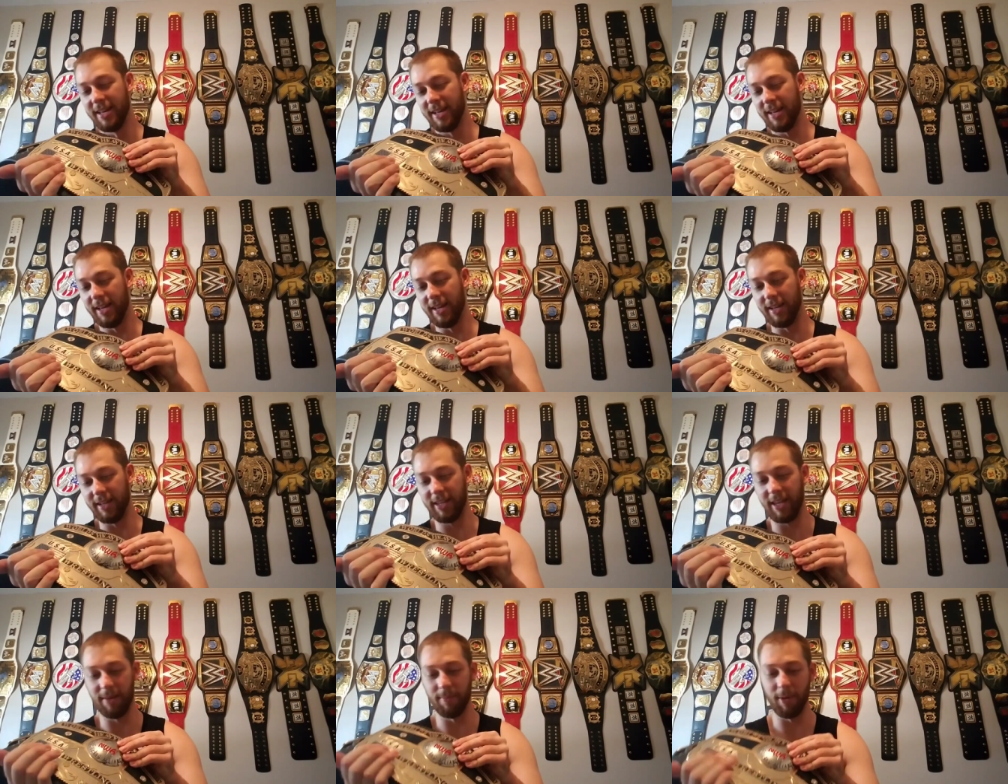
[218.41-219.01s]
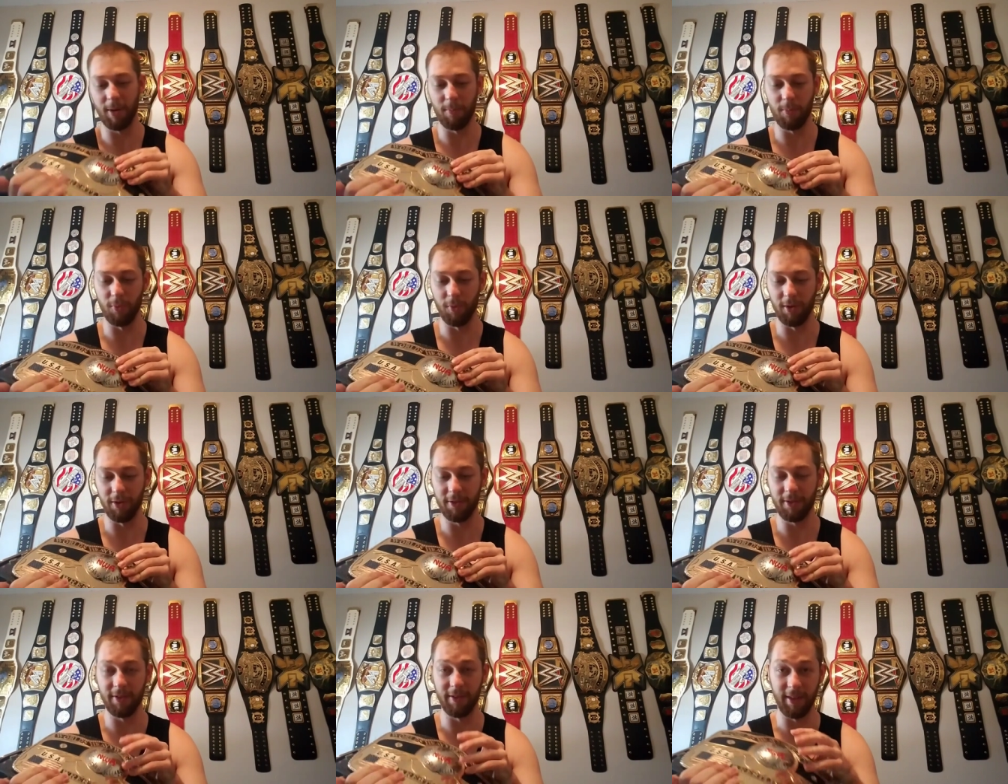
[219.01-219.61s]
uh, came up
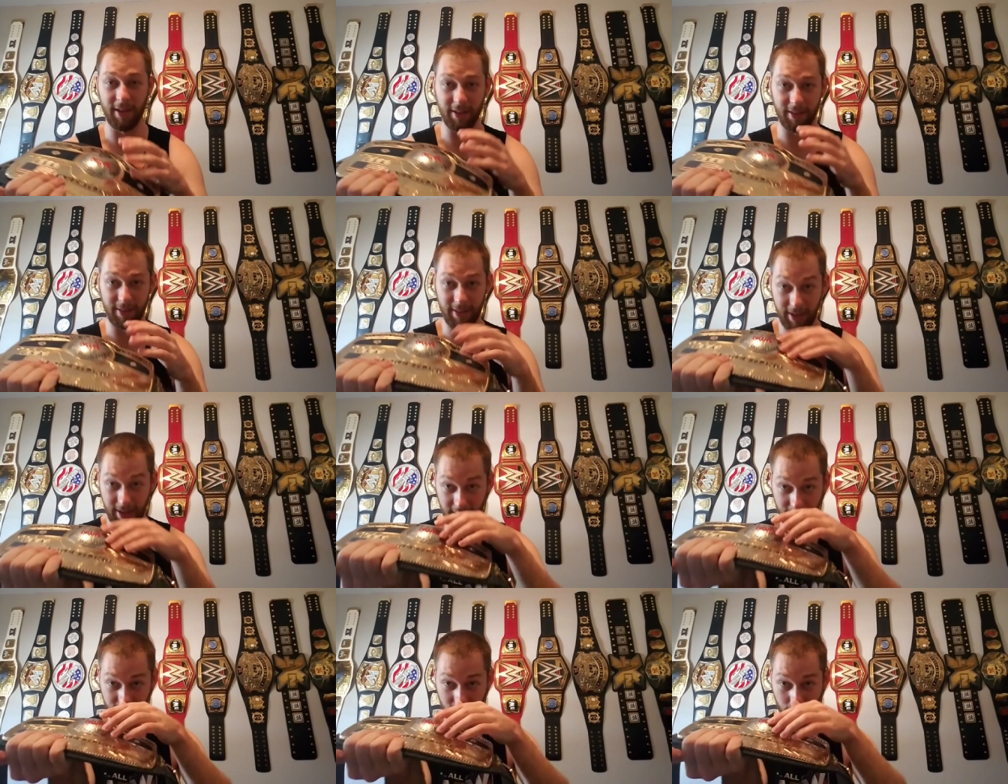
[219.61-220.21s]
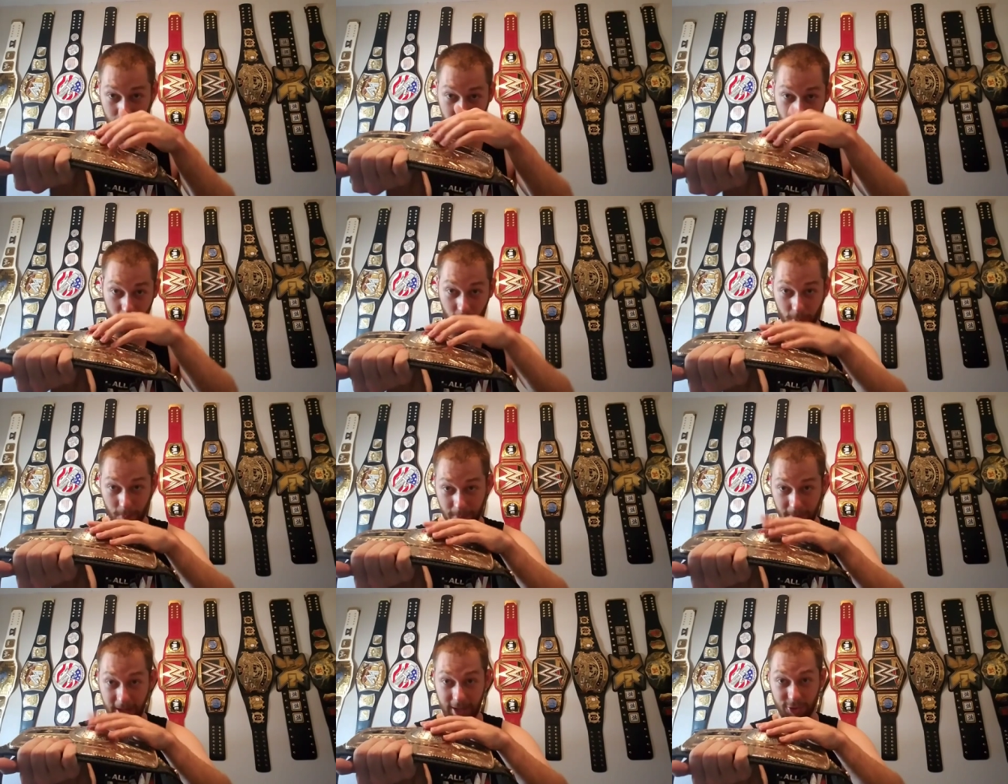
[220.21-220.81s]
with that they have the
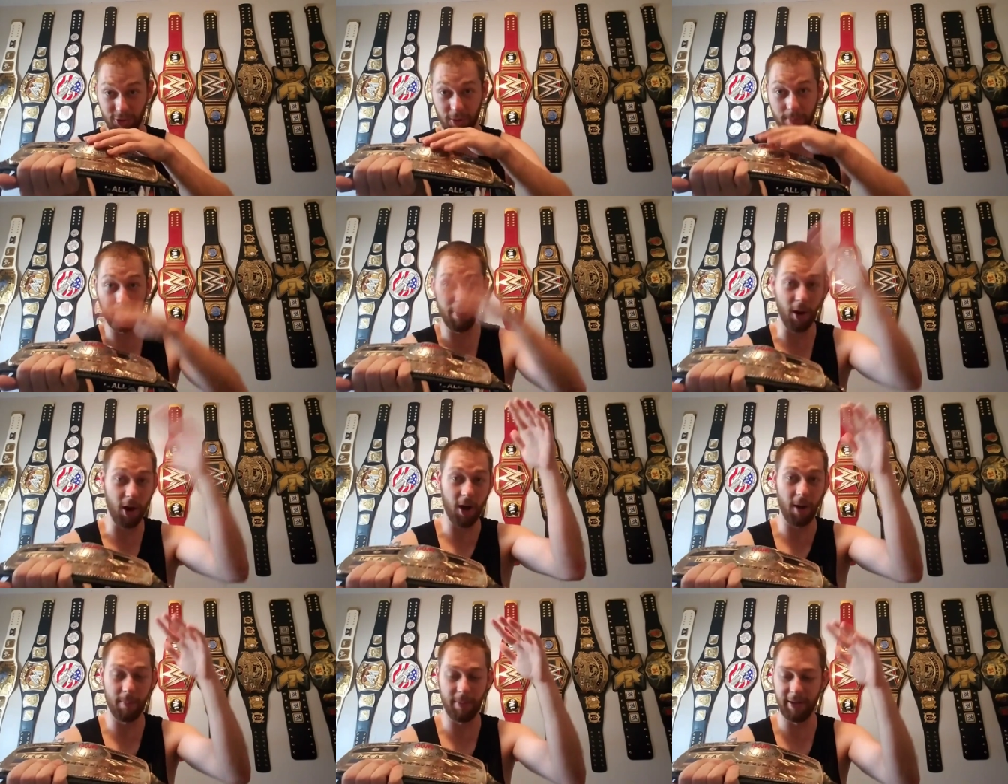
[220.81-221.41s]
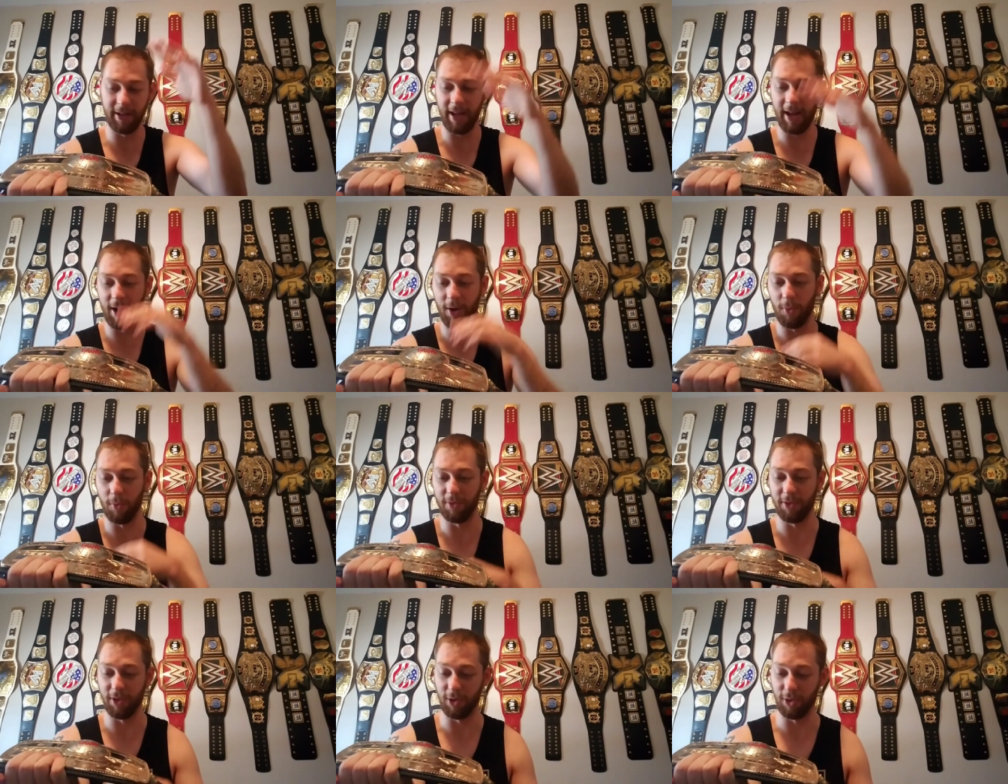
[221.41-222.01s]
belt actually popping
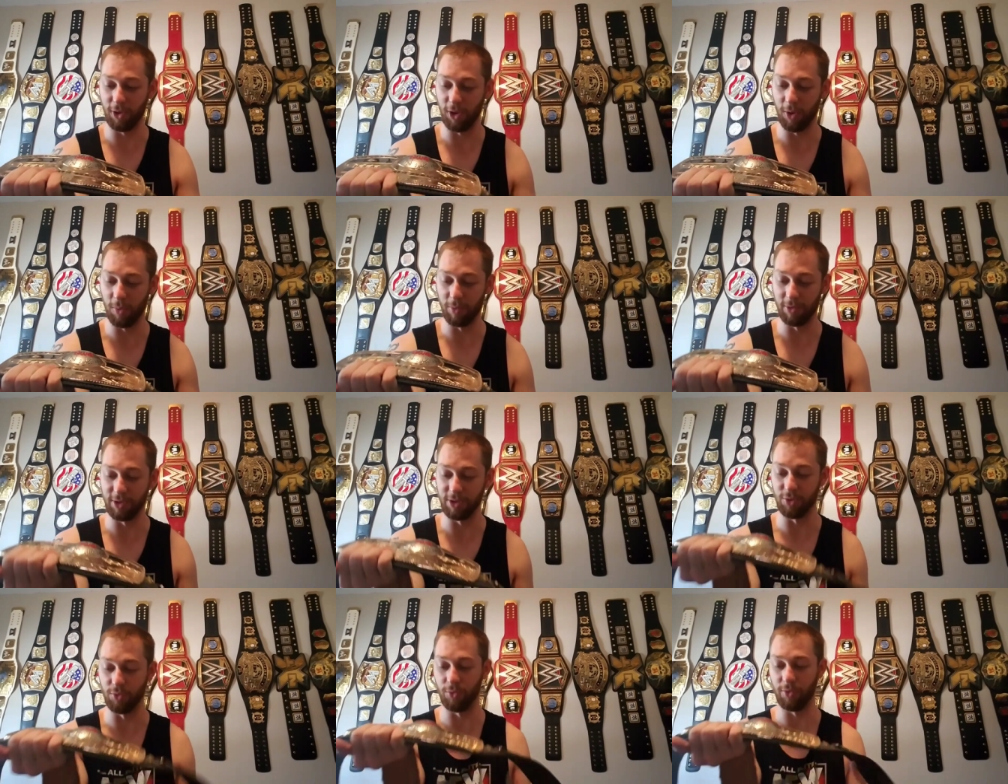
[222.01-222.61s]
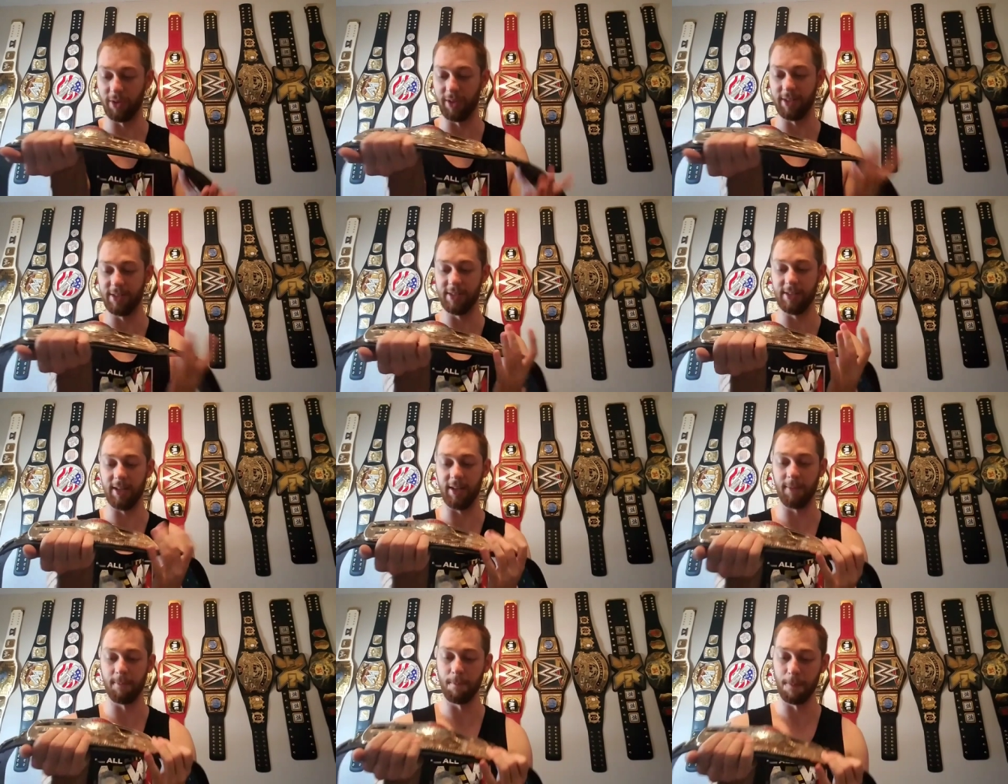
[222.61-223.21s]
out with the glow, which is really
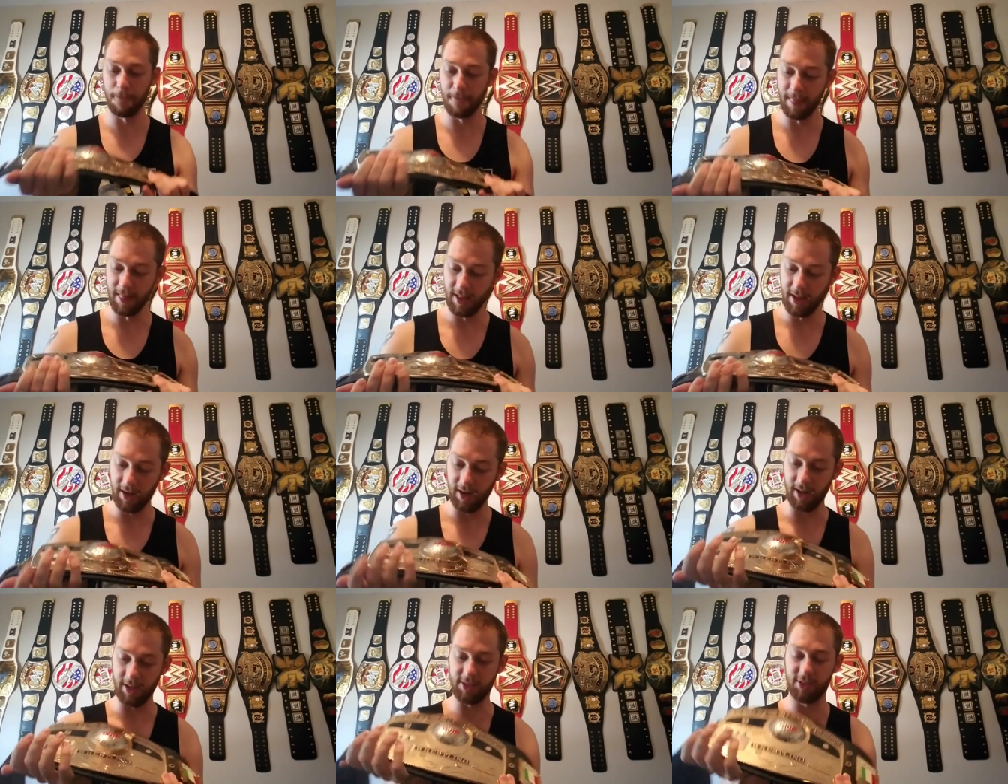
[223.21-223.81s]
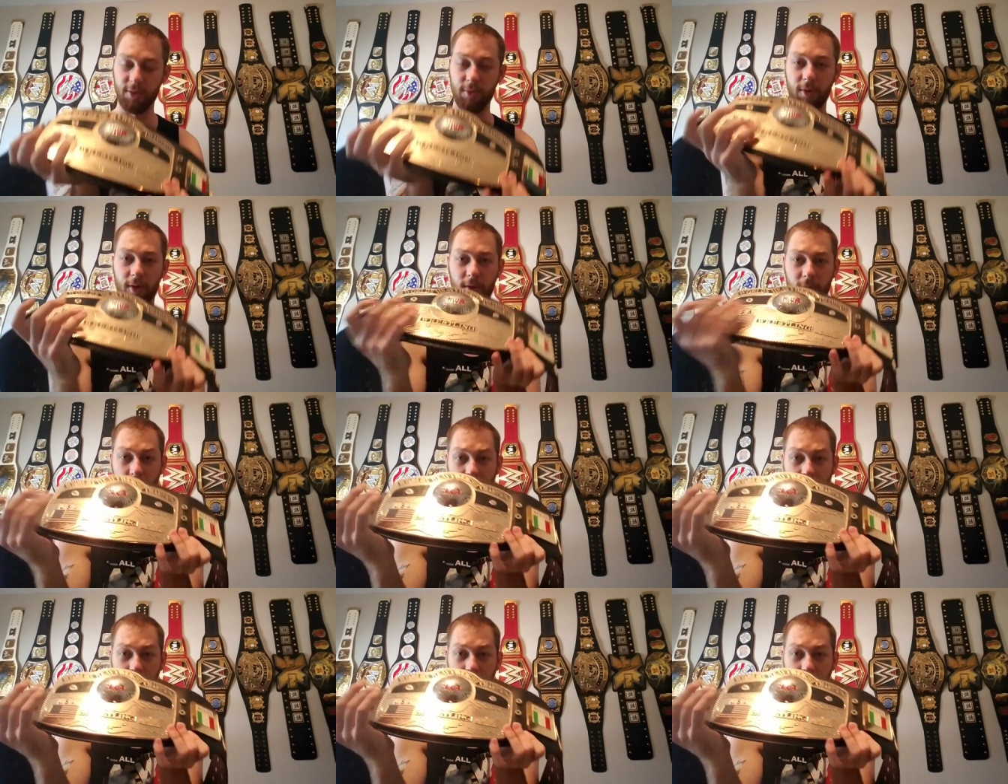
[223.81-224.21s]
sick. All right, so